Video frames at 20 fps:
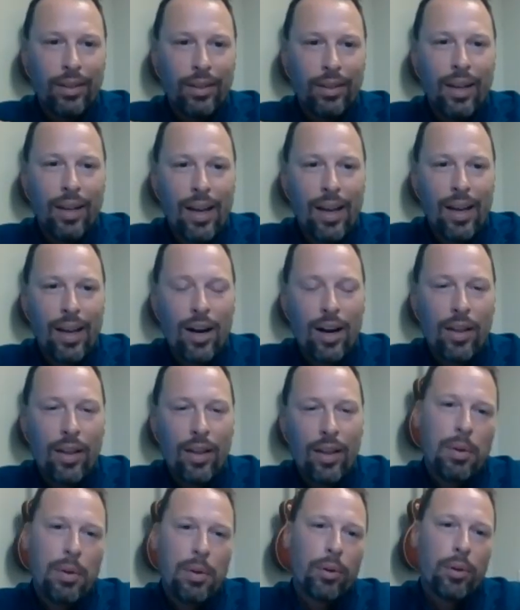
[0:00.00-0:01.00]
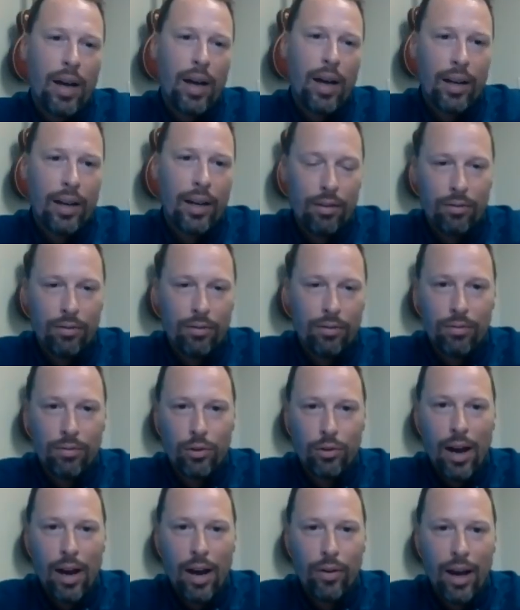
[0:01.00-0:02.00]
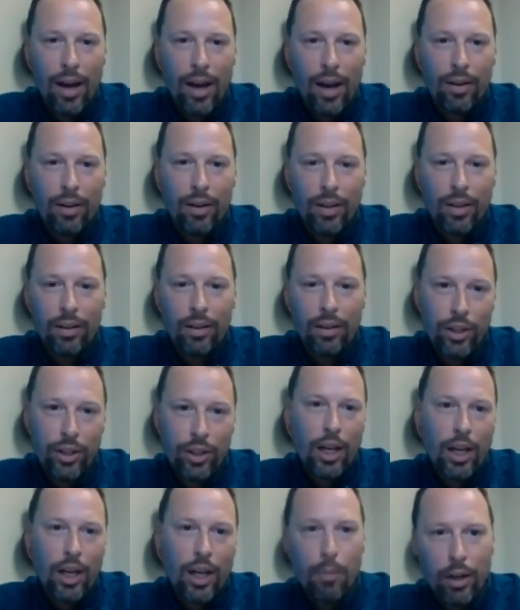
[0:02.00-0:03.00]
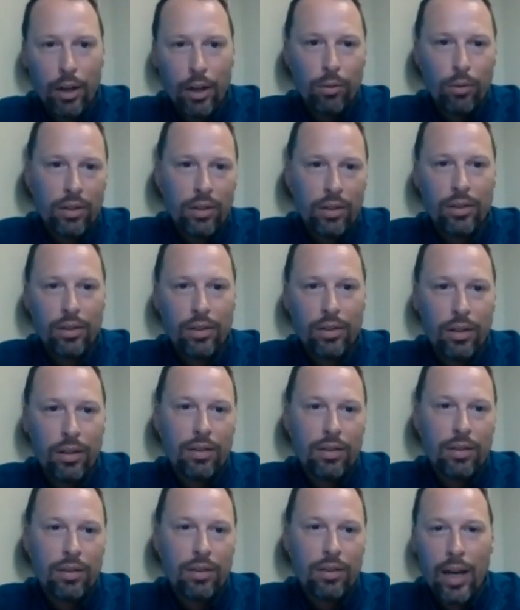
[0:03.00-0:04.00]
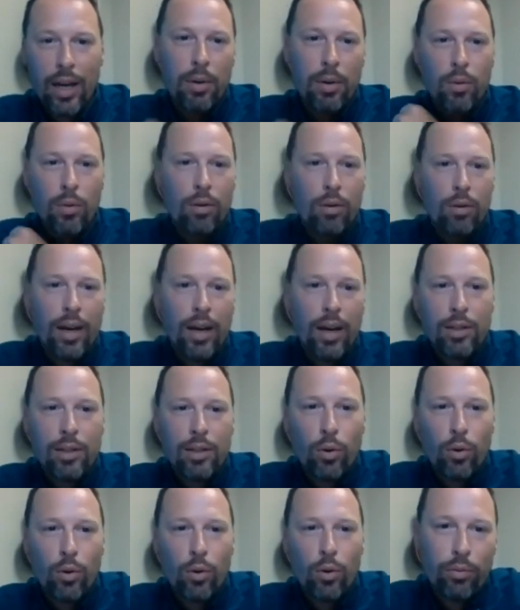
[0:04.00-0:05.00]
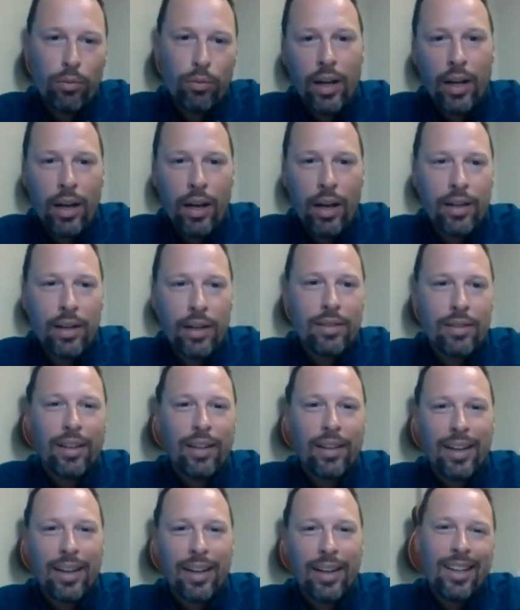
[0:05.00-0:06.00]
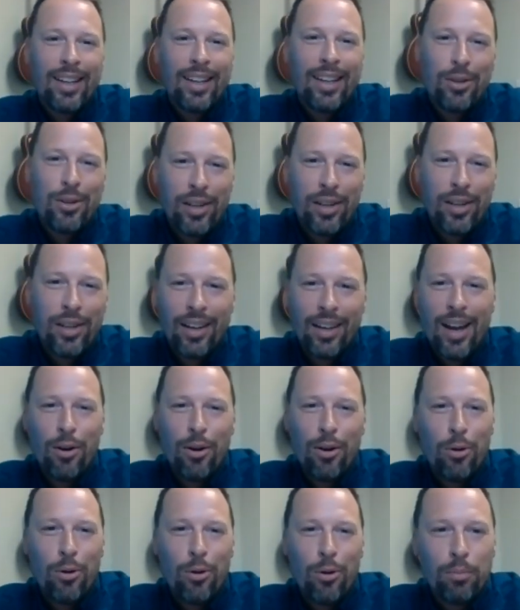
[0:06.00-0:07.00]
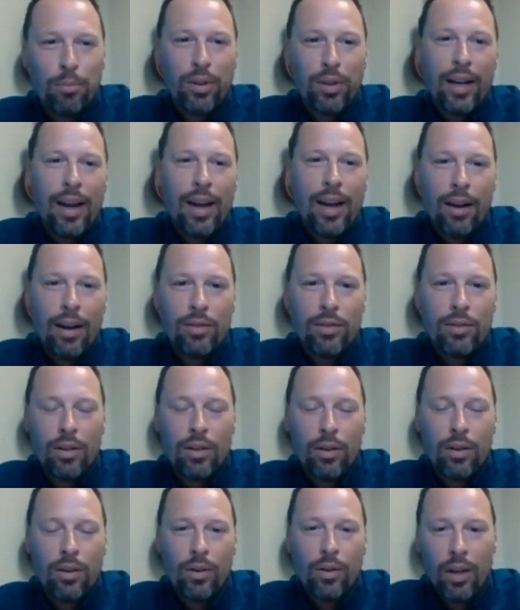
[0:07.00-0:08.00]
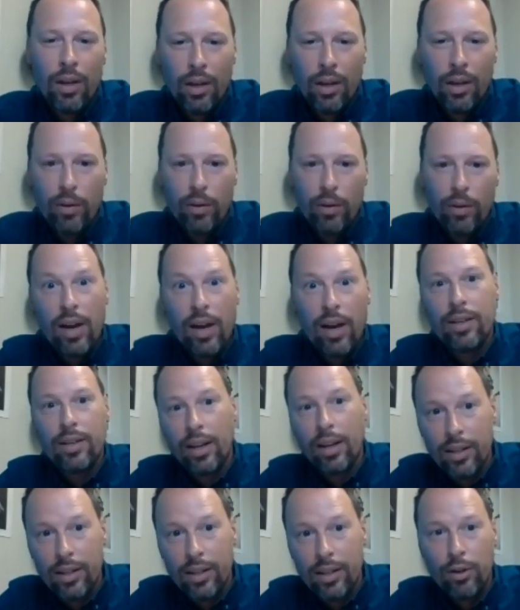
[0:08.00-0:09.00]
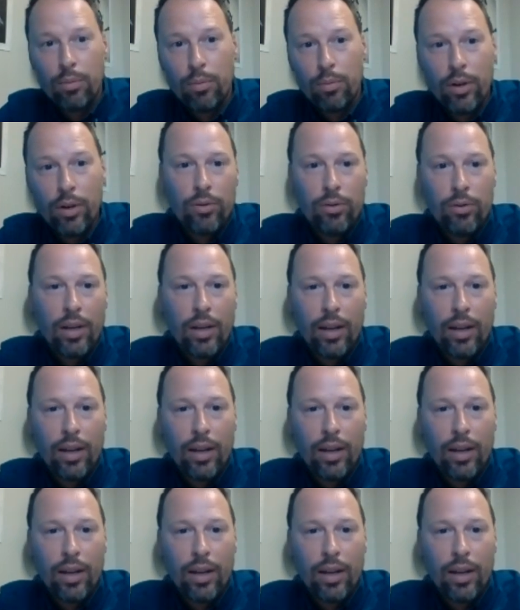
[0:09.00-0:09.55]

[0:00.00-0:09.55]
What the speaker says: I don't know, I think people are kind of getting drowned out of the check out my new listing. This baby won't last more than 3 days. And like, those are getting kind of old and played out. So we've kind of taken a different approach.